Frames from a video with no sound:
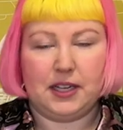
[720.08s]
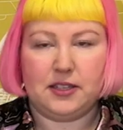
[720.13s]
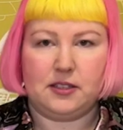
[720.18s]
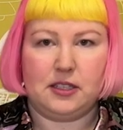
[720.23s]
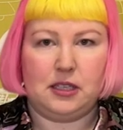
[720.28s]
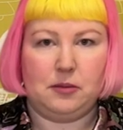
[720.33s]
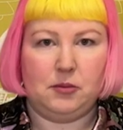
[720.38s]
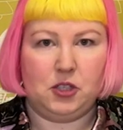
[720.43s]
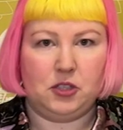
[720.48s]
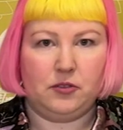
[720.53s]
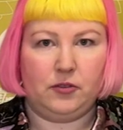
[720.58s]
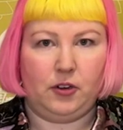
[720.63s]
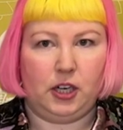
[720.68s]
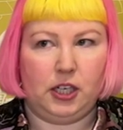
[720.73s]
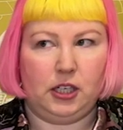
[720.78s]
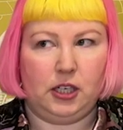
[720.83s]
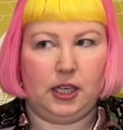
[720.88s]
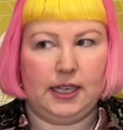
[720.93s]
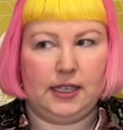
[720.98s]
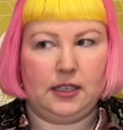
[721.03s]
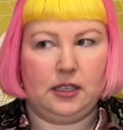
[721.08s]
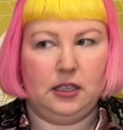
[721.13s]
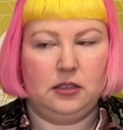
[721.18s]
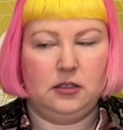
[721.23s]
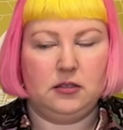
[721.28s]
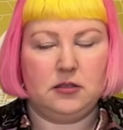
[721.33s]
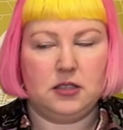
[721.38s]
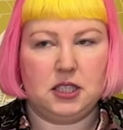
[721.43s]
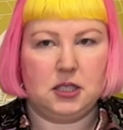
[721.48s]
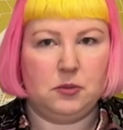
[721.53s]
of the image are very like
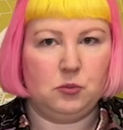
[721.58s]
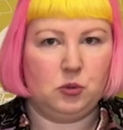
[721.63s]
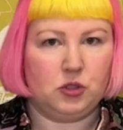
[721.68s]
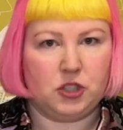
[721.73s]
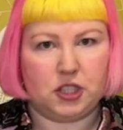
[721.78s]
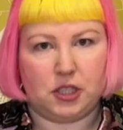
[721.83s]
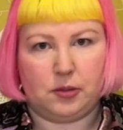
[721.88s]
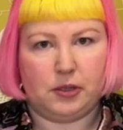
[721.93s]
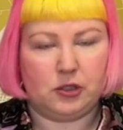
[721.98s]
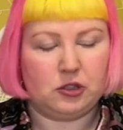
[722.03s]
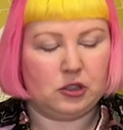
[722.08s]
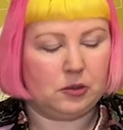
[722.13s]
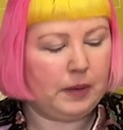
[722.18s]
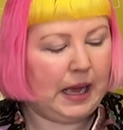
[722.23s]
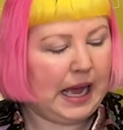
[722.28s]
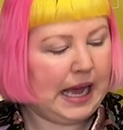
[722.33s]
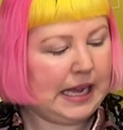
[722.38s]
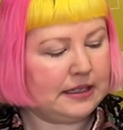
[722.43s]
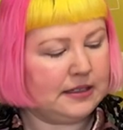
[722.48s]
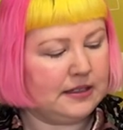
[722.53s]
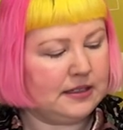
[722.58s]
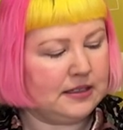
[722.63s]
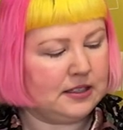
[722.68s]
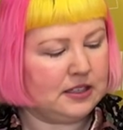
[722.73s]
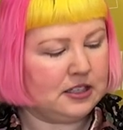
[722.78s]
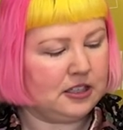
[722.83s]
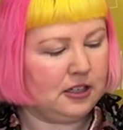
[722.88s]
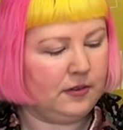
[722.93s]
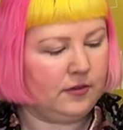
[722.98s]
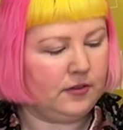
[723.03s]
simple geometric patterns and
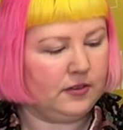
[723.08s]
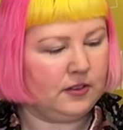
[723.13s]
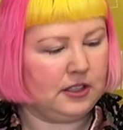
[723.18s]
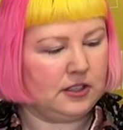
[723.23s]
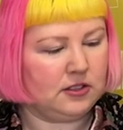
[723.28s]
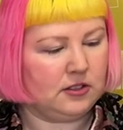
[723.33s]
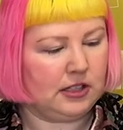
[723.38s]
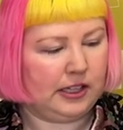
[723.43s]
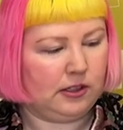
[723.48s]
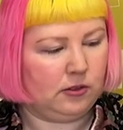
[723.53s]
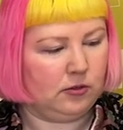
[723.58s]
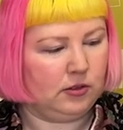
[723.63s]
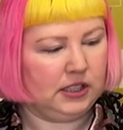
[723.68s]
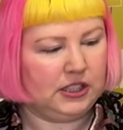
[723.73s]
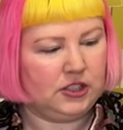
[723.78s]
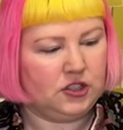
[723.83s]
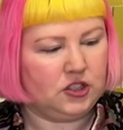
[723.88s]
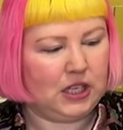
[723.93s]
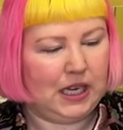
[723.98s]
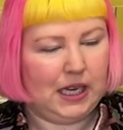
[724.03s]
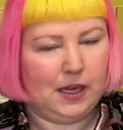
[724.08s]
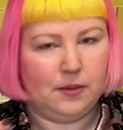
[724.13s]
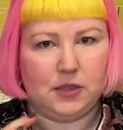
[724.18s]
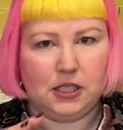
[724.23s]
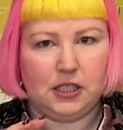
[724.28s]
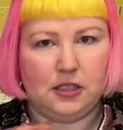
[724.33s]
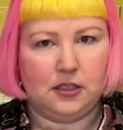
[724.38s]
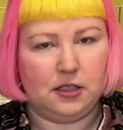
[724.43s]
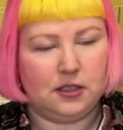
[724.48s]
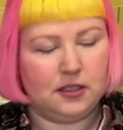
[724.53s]
stuff, it's like really jammed
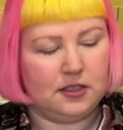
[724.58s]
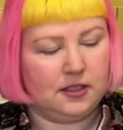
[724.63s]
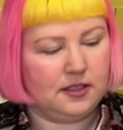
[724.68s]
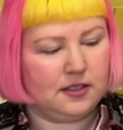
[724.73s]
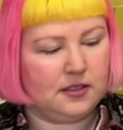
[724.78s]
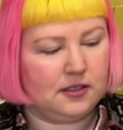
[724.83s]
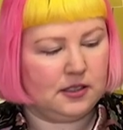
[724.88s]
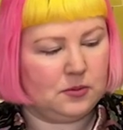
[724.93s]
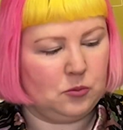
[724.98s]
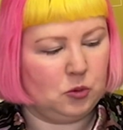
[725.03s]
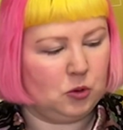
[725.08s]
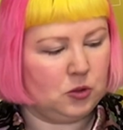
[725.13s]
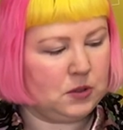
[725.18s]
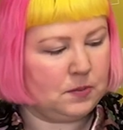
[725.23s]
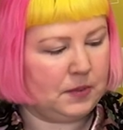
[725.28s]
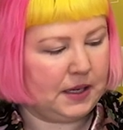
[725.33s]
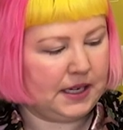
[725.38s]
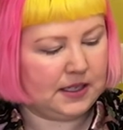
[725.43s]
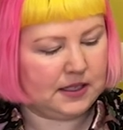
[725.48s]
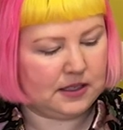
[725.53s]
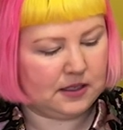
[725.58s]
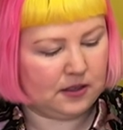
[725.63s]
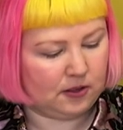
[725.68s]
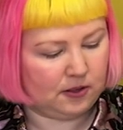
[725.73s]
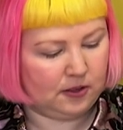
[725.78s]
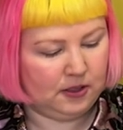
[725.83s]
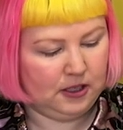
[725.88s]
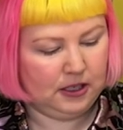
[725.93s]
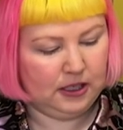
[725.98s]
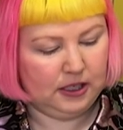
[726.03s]
in into this small space. So
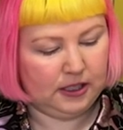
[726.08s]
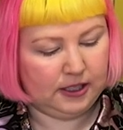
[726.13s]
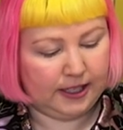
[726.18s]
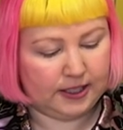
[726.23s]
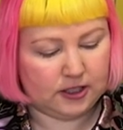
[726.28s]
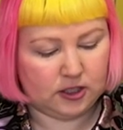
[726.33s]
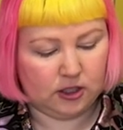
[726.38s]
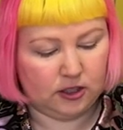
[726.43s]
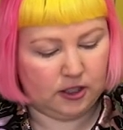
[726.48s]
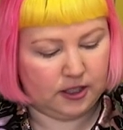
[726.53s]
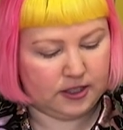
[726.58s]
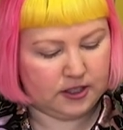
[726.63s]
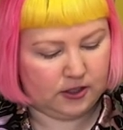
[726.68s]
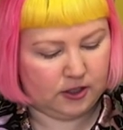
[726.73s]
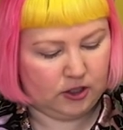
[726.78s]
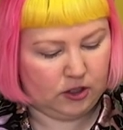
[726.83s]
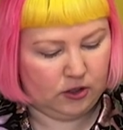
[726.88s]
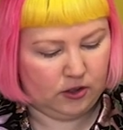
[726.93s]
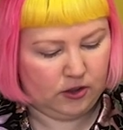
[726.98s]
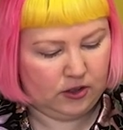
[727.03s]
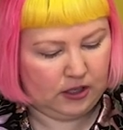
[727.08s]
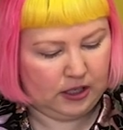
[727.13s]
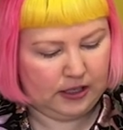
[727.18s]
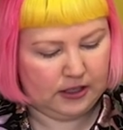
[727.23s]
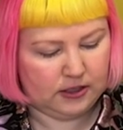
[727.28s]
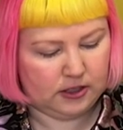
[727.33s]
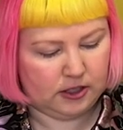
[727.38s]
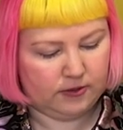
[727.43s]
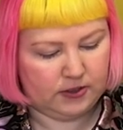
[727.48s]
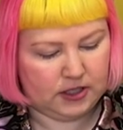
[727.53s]
yeah, it's got lots of cute
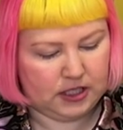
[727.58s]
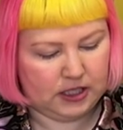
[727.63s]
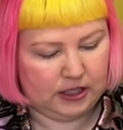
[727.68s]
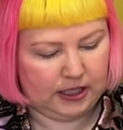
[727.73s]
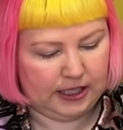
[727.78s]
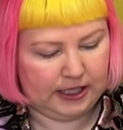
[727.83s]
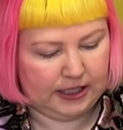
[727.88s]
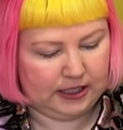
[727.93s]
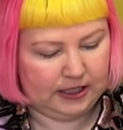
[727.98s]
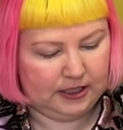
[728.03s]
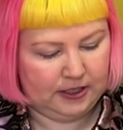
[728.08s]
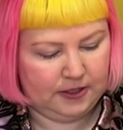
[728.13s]
things, obviously like